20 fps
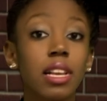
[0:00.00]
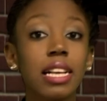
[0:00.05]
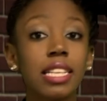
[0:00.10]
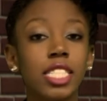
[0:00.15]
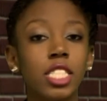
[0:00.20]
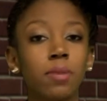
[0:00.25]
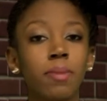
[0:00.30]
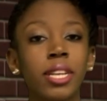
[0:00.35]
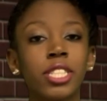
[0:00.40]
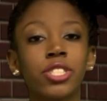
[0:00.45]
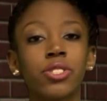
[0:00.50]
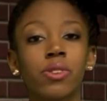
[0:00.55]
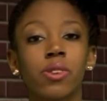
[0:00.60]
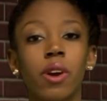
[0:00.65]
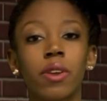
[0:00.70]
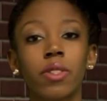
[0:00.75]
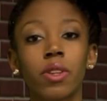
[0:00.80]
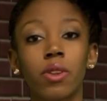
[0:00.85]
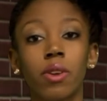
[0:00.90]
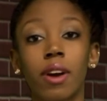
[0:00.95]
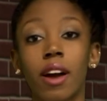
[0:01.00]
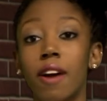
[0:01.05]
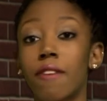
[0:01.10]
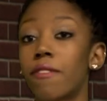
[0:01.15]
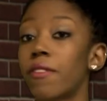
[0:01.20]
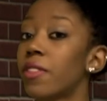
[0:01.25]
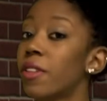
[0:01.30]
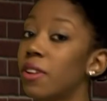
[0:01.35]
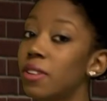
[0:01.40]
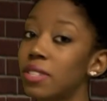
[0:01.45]
So make sure you're on the lookout
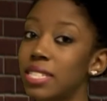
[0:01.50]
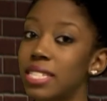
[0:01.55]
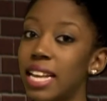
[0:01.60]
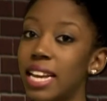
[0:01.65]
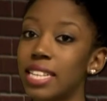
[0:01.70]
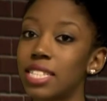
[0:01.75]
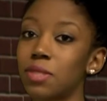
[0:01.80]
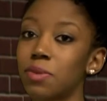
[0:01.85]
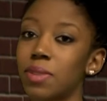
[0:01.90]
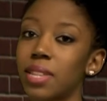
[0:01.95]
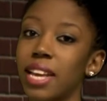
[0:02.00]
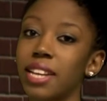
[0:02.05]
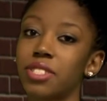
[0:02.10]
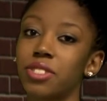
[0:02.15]
for those dates when they